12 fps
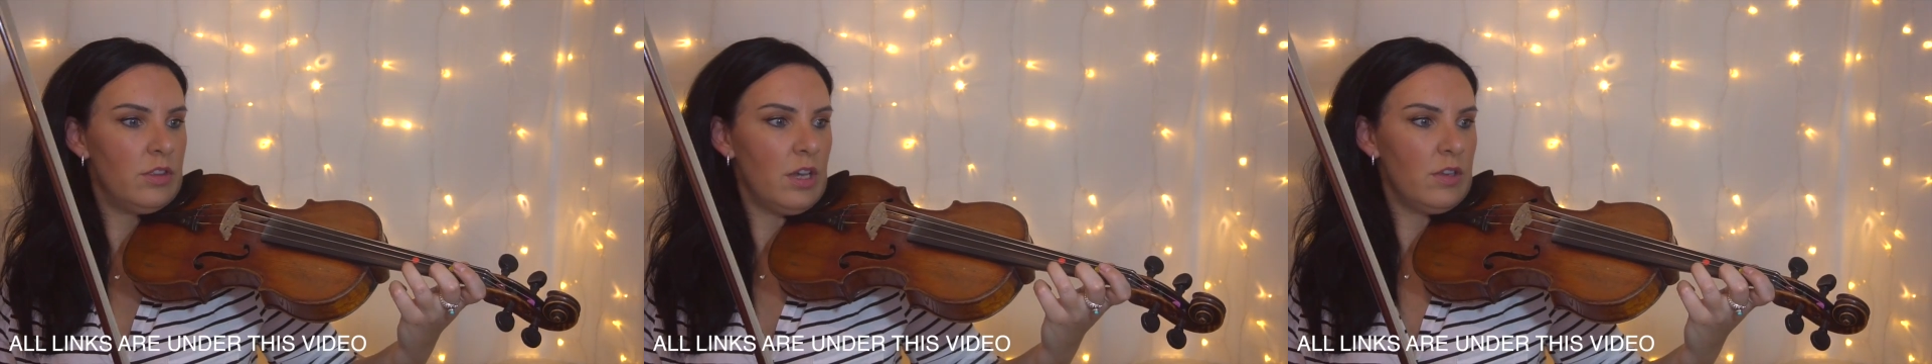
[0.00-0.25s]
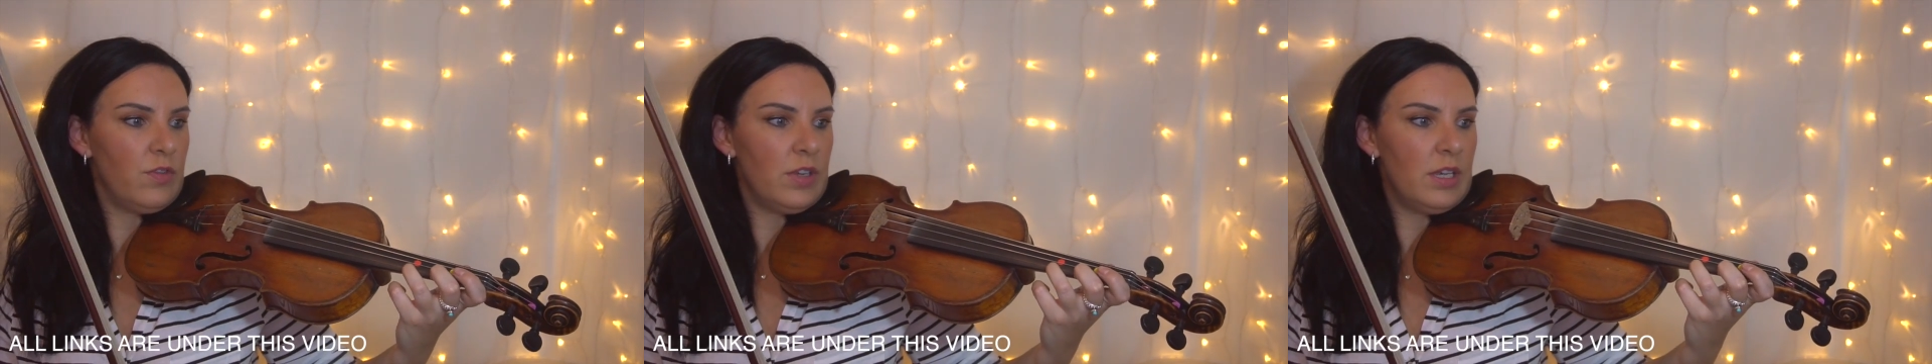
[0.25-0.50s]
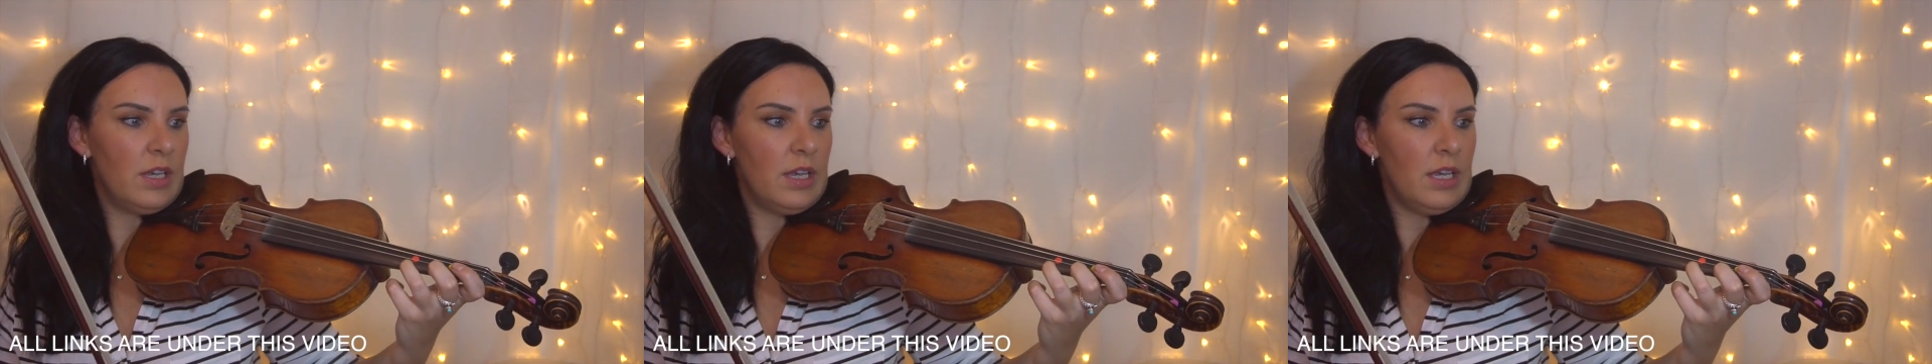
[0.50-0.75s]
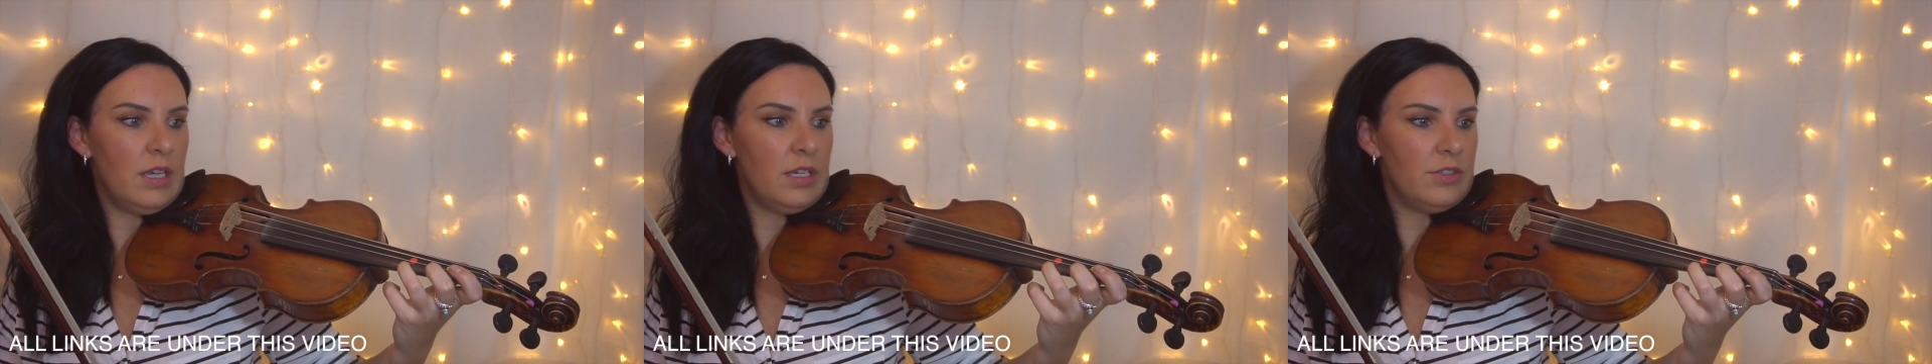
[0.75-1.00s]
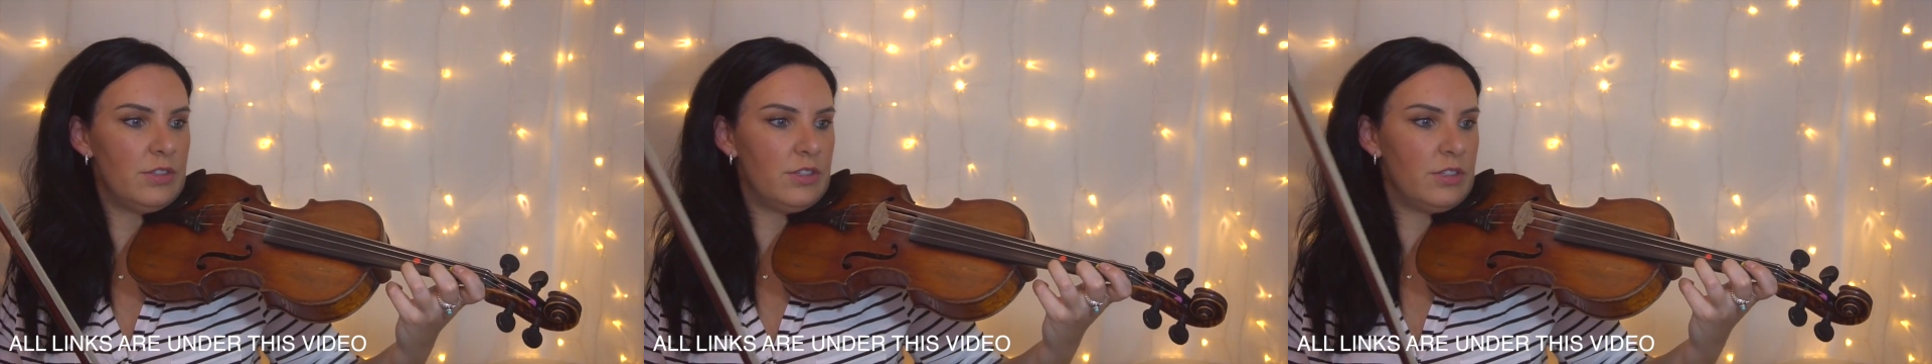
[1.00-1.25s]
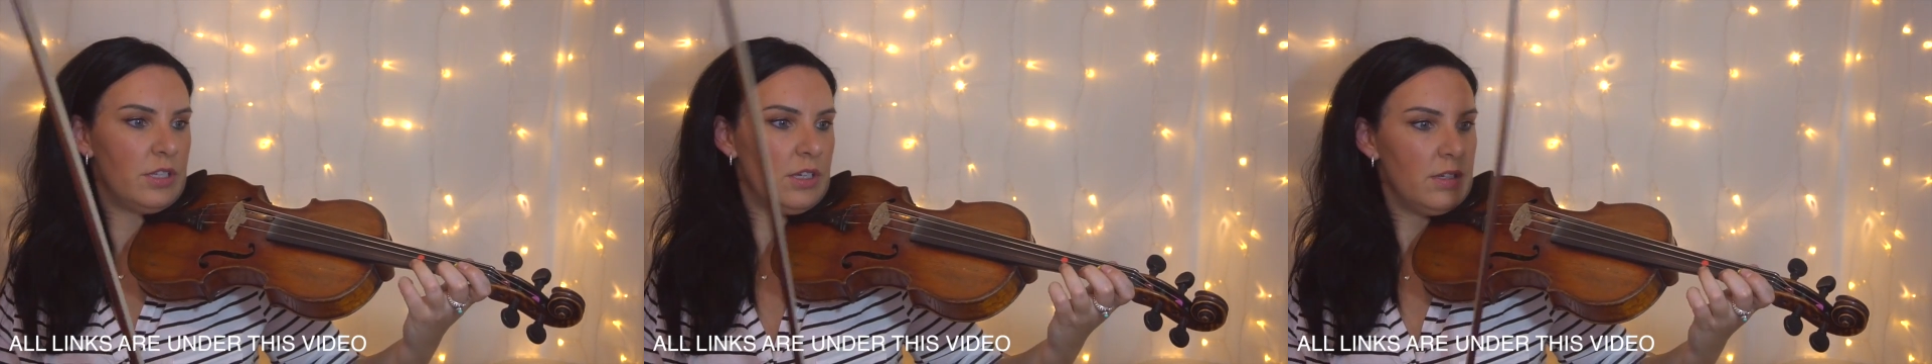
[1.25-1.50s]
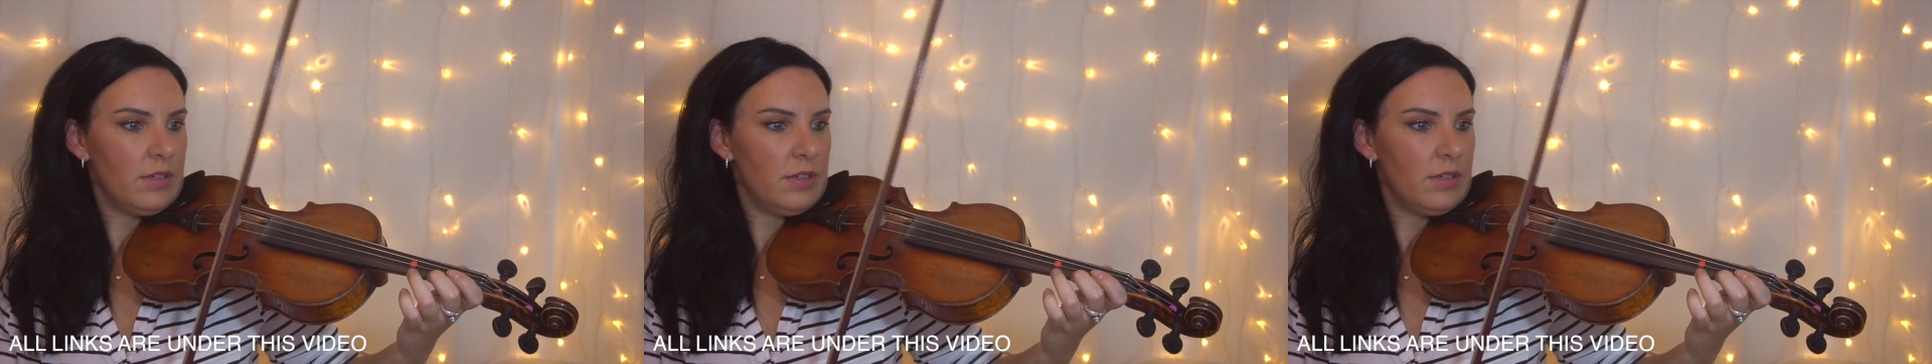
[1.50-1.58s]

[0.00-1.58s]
Third finger is